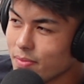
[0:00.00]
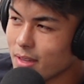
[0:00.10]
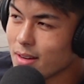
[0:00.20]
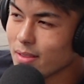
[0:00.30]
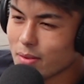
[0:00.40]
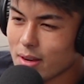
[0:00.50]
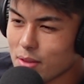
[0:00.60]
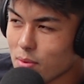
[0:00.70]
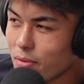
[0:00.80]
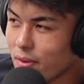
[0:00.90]
learn how to
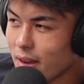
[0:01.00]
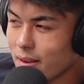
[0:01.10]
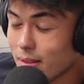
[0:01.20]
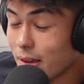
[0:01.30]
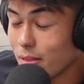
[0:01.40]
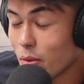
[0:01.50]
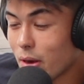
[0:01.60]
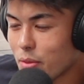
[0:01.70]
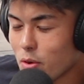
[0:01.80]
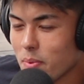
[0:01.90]
throw a fight, like learn
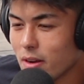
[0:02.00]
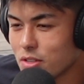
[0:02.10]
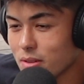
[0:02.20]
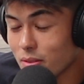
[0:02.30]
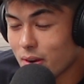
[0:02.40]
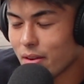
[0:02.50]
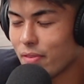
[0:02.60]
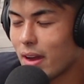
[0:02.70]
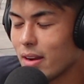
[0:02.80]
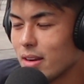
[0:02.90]
how to throw a punch and learn how to
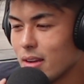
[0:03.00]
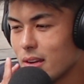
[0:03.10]
fight.